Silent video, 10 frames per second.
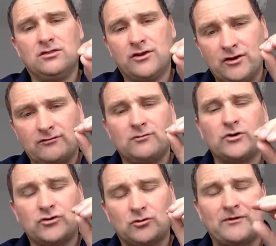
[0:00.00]
we're
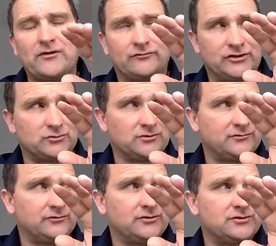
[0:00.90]
going to talk about the obvious
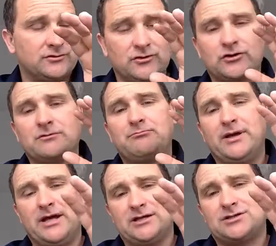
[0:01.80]
ones first. You're going to
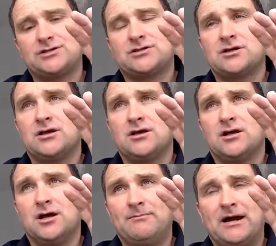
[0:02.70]
pitch
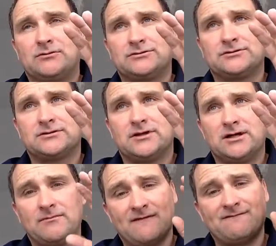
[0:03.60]
about
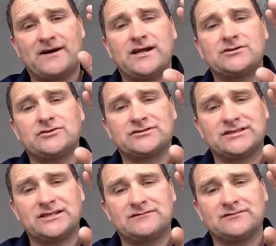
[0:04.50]
the financial
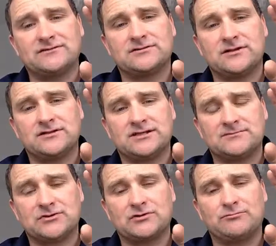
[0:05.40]
savings that the
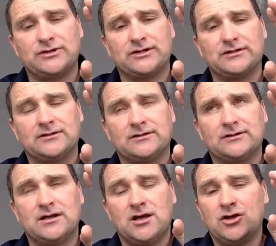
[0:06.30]
system's going to bring.
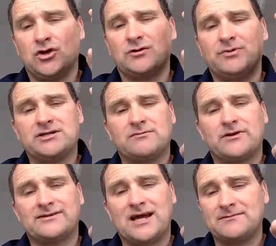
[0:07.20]
You're going to pitch about
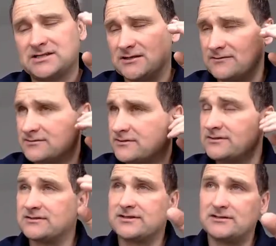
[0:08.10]
the time savings and
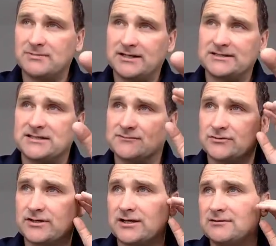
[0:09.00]
the sustainability savings.
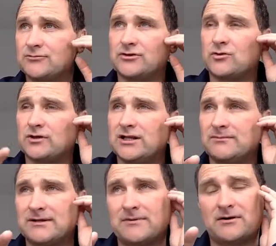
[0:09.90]
Okay, and I'm going to talk a little
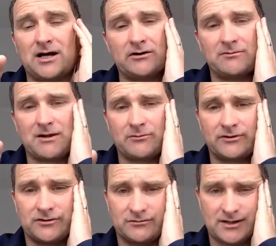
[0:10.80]
bit about how you might
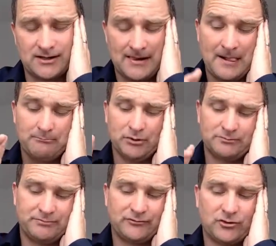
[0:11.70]
want to do that.
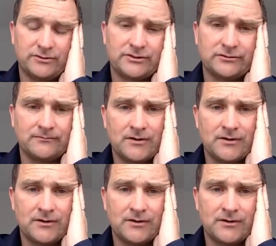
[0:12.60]
But before we do,